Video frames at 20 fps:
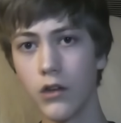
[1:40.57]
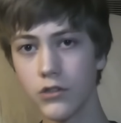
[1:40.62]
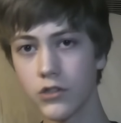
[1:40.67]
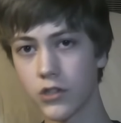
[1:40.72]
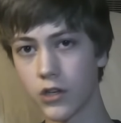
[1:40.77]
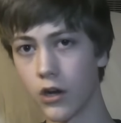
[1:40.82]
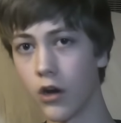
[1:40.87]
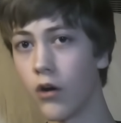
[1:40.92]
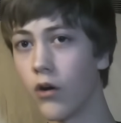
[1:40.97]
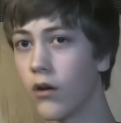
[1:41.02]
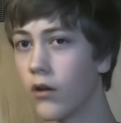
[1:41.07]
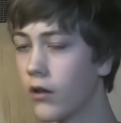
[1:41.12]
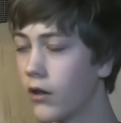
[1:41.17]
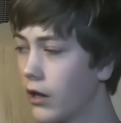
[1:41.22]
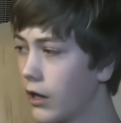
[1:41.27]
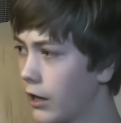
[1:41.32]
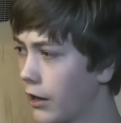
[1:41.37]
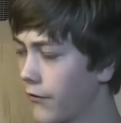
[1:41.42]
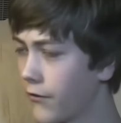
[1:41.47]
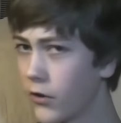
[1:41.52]
Also,
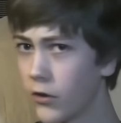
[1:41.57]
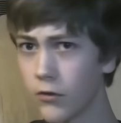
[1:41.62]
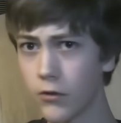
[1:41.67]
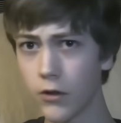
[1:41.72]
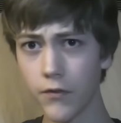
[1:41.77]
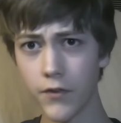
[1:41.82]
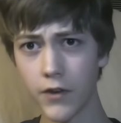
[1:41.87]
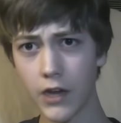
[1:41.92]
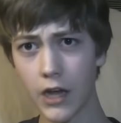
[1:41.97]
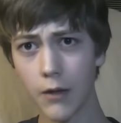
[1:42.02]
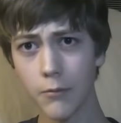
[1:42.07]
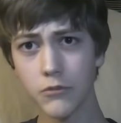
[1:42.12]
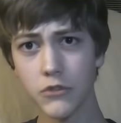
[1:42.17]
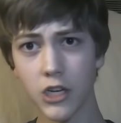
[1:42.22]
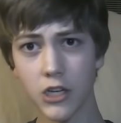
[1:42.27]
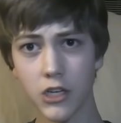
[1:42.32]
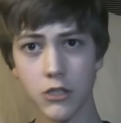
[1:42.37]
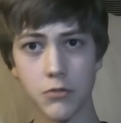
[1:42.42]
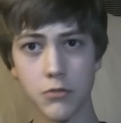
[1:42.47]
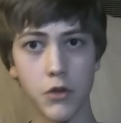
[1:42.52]
if an
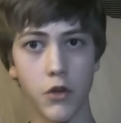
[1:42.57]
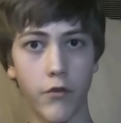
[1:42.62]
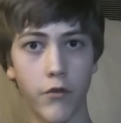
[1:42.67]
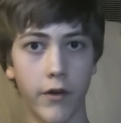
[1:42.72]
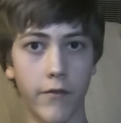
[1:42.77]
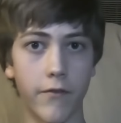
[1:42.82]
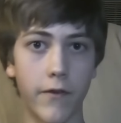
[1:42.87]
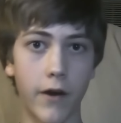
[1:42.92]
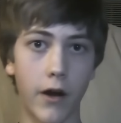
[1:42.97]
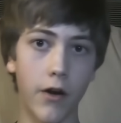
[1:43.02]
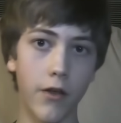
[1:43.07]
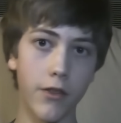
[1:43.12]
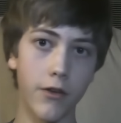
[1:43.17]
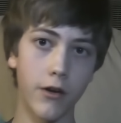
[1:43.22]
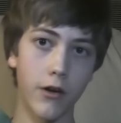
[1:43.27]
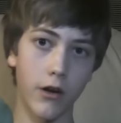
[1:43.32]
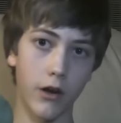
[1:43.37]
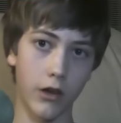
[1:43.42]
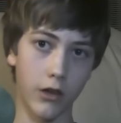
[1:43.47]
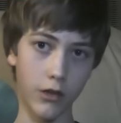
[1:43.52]
object is moving
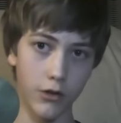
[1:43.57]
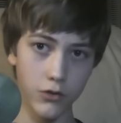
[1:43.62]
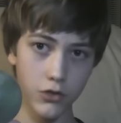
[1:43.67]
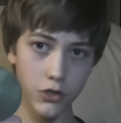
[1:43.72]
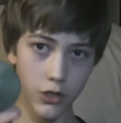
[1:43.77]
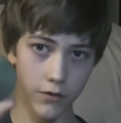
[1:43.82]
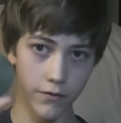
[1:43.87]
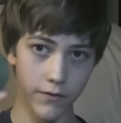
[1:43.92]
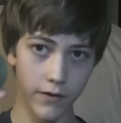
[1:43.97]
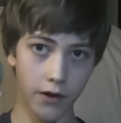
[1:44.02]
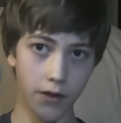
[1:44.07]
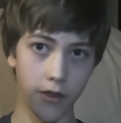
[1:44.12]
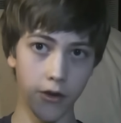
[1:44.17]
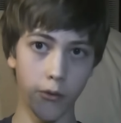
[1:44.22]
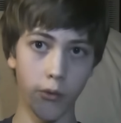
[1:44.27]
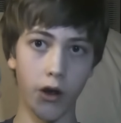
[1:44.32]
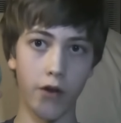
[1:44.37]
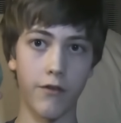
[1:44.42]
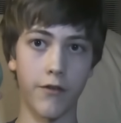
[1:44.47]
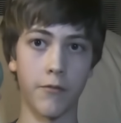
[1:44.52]
closer and
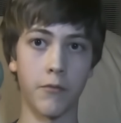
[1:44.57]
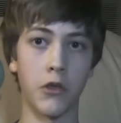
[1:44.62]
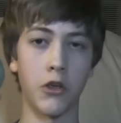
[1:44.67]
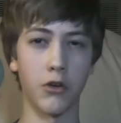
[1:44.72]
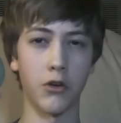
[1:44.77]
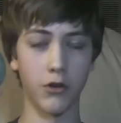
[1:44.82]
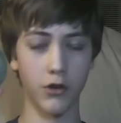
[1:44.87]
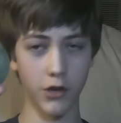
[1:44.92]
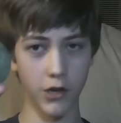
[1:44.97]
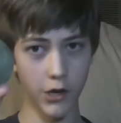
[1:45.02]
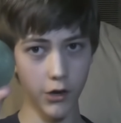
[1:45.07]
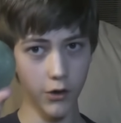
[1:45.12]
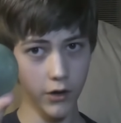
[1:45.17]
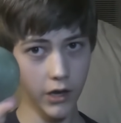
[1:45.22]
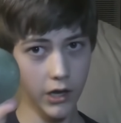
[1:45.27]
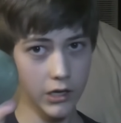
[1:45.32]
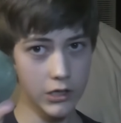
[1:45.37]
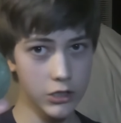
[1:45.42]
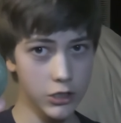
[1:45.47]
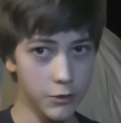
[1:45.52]
farther away from you, you
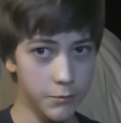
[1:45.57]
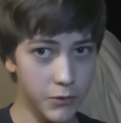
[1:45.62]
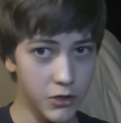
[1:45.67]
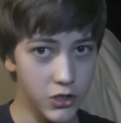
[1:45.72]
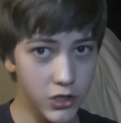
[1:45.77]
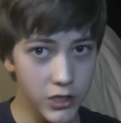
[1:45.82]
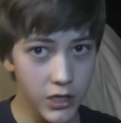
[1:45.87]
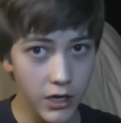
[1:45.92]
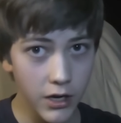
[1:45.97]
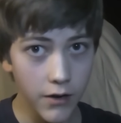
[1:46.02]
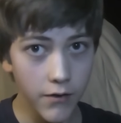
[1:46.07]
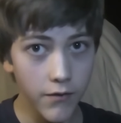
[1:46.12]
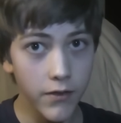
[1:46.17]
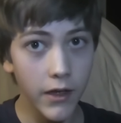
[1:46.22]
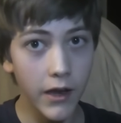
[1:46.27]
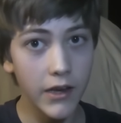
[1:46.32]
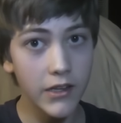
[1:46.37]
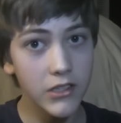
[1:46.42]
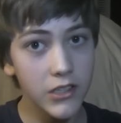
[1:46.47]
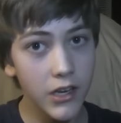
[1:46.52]
don't actually
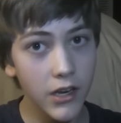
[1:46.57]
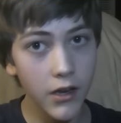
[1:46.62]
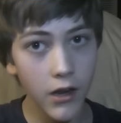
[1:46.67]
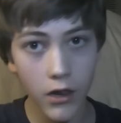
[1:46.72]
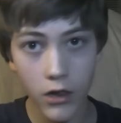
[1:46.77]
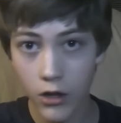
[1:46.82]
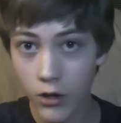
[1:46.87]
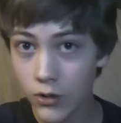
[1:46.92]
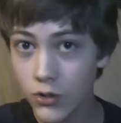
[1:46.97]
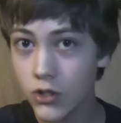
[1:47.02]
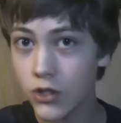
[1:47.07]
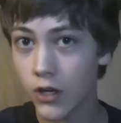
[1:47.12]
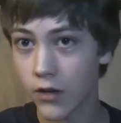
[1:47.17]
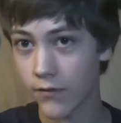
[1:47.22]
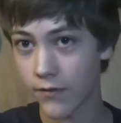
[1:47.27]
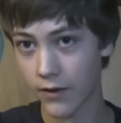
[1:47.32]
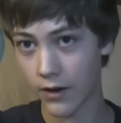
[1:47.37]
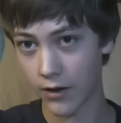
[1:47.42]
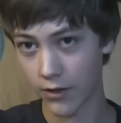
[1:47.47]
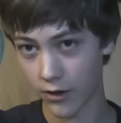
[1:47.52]
perceive that it's getting closer
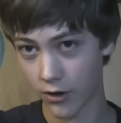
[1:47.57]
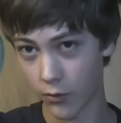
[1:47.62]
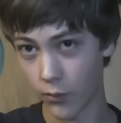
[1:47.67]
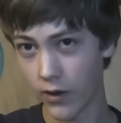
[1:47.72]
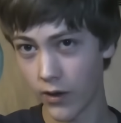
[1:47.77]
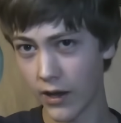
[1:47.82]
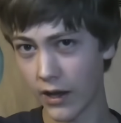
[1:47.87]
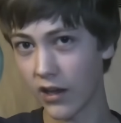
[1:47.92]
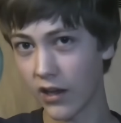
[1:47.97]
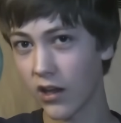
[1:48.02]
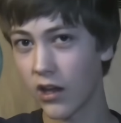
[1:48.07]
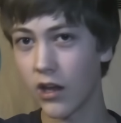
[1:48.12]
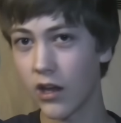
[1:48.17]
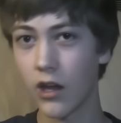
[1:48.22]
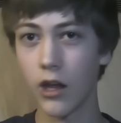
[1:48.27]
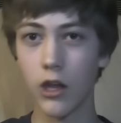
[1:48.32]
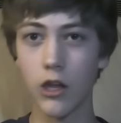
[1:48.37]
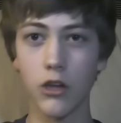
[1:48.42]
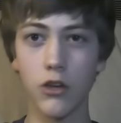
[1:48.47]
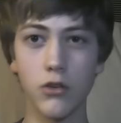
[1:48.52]
and farther away.
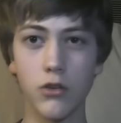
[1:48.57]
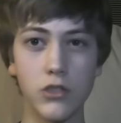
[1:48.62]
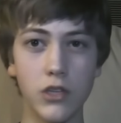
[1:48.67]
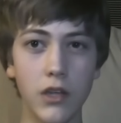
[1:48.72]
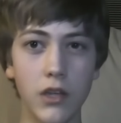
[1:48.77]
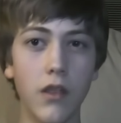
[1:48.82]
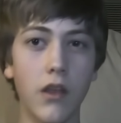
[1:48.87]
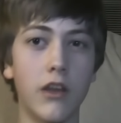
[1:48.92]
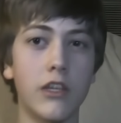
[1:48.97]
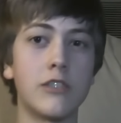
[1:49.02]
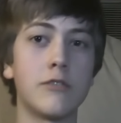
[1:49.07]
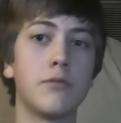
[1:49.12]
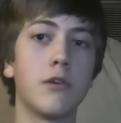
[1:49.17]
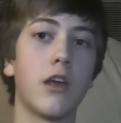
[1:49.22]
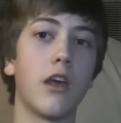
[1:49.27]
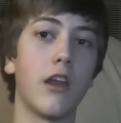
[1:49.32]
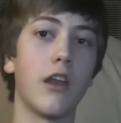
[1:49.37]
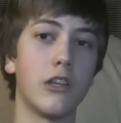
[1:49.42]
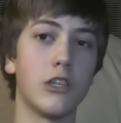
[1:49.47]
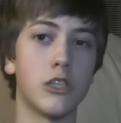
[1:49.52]
You see that it's
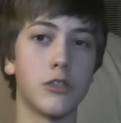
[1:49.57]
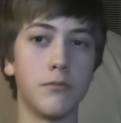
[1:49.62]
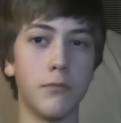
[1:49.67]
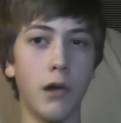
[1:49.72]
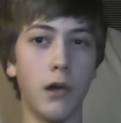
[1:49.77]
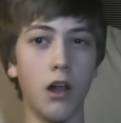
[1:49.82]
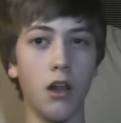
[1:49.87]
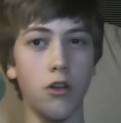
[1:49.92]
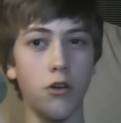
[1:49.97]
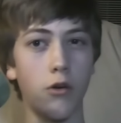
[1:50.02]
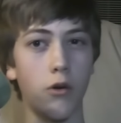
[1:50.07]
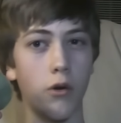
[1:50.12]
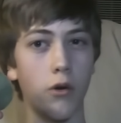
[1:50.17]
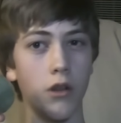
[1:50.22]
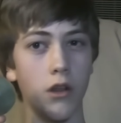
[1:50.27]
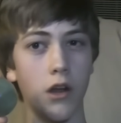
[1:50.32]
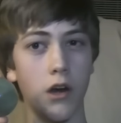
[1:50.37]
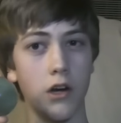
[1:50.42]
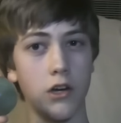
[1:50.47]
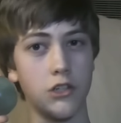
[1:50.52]
getting smaller
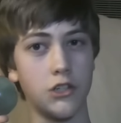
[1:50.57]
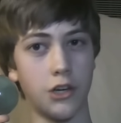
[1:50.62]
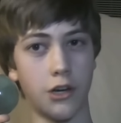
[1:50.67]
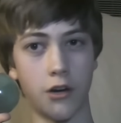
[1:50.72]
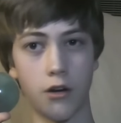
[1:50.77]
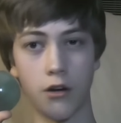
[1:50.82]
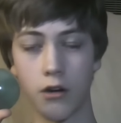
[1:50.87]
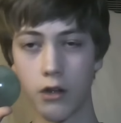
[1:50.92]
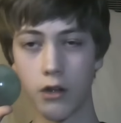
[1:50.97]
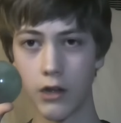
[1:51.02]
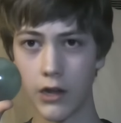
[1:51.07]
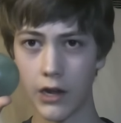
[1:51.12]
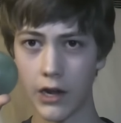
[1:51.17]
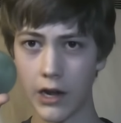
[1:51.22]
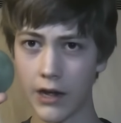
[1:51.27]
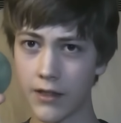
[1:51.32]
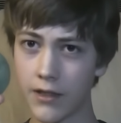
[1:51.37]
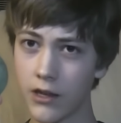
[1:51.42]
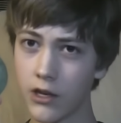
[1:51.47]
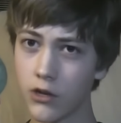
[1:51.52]
or larger,
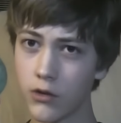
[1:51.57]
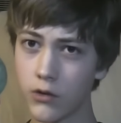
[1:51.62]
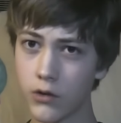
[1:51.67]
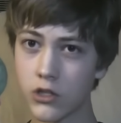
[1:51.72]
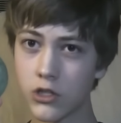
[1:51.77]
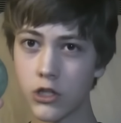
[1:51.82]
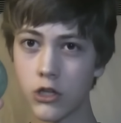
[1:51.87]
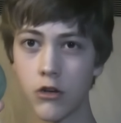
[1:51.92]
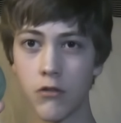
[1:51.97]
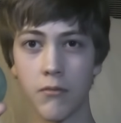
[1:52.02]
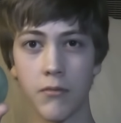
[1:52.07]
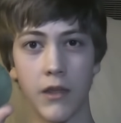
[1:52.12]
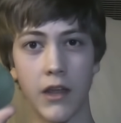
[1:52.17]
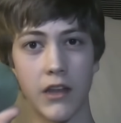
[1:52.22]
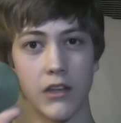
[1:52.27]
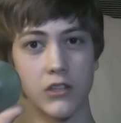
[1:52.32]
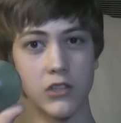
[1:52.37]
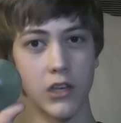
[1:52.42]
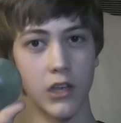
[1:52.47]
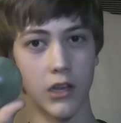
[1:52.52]
and then you assume
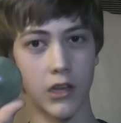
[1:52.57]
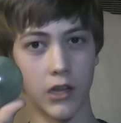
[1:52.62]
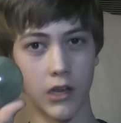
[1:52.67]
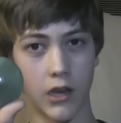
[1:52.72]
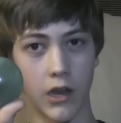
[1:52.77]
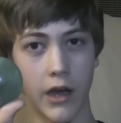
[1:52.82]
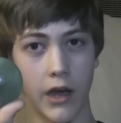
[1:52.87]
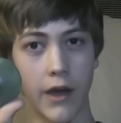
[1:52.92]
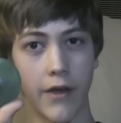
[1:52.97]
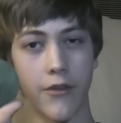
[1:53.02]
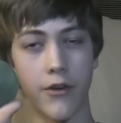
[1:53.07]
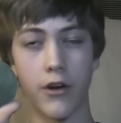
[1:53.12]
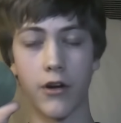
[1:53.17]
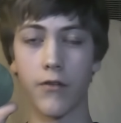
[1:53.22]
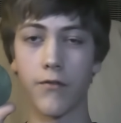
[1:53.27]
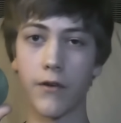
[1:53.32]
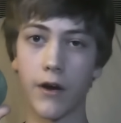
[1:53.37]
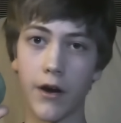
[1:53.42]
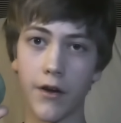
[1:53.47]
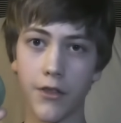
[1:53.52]
that it's getting
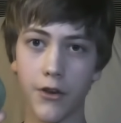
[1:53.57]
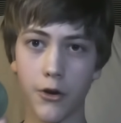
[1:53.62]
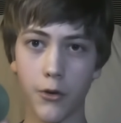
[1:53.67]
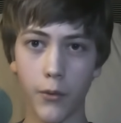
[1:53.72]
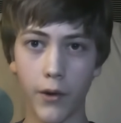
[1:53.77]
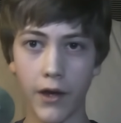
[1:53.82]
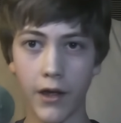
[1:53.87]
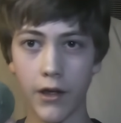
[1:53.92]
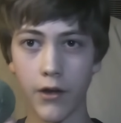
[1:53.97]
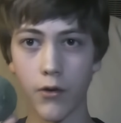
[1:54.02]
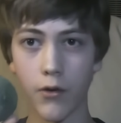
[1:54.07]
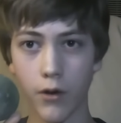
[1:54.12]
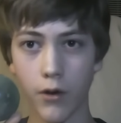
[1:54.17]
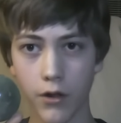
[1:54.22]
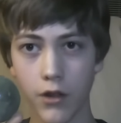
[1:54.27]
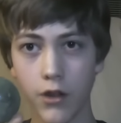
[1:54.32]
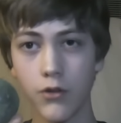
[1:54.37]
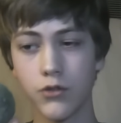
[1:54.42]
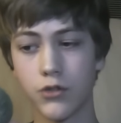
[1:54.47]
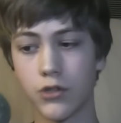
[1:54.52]
either farther away
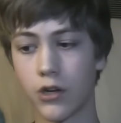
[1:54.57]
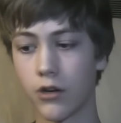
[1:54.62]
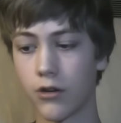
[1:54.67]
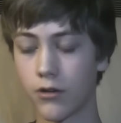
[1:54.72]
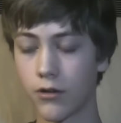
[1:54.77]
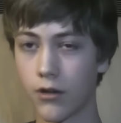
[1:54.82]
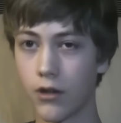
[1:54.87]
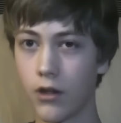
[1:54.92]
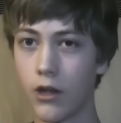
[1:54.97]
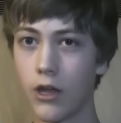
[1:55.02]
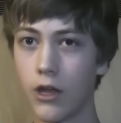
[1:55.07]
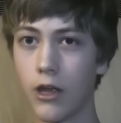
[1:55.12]
or closer.